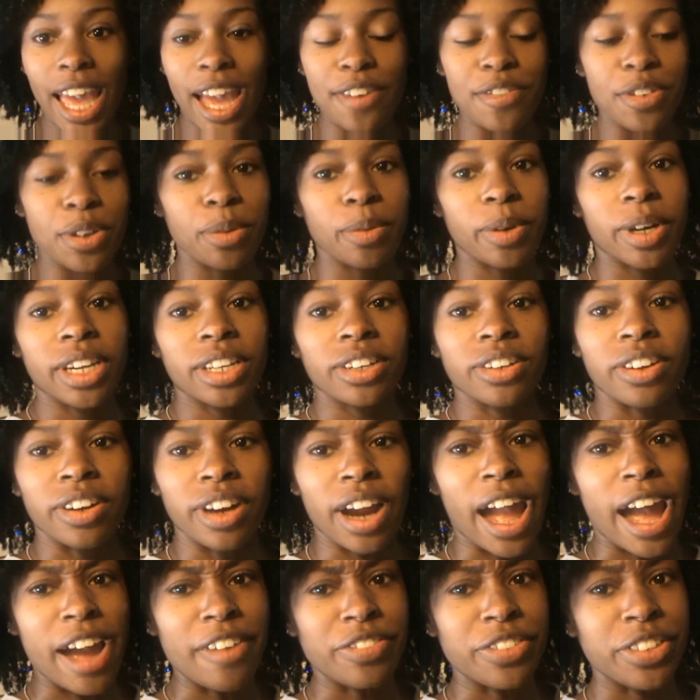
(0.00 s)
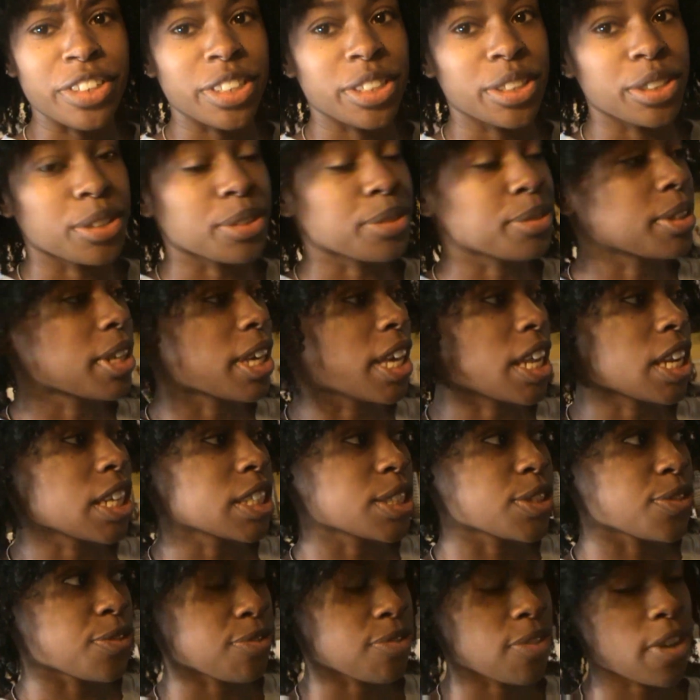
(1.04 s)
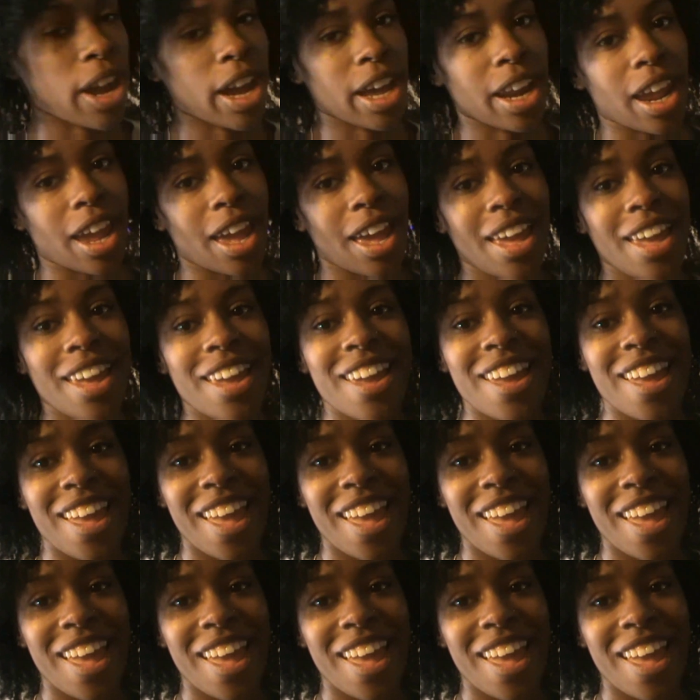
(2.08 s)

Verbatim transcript: everyone, or afternoon. It is Friday